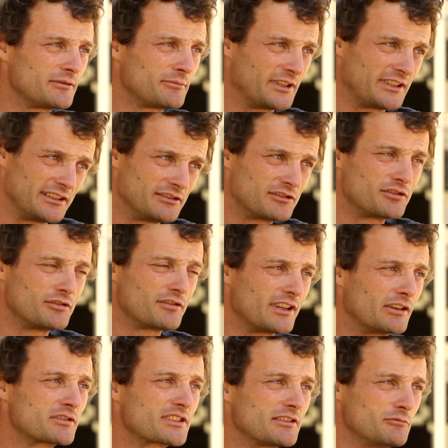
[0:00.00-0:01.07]
but in
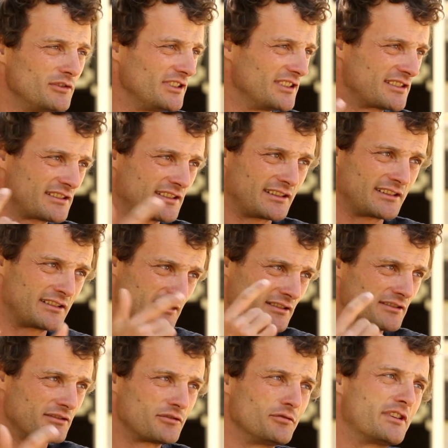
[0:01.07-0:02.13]
2000 we start
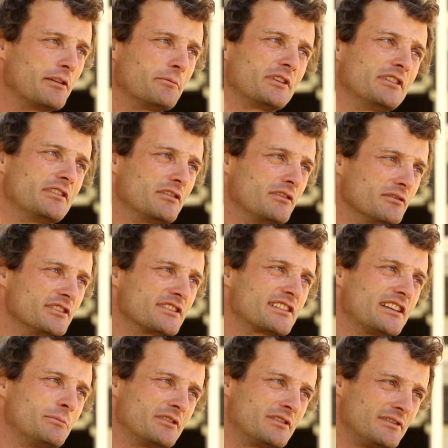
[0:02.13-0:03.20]
to come here all the
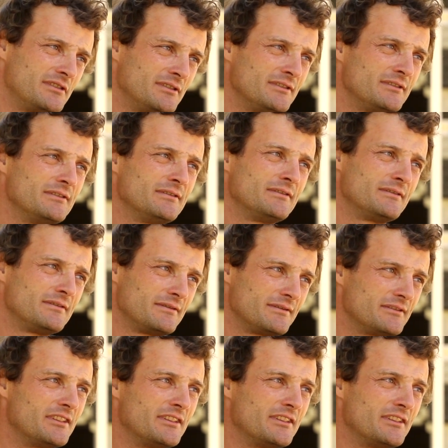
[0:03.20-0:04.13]
summer. Yeah.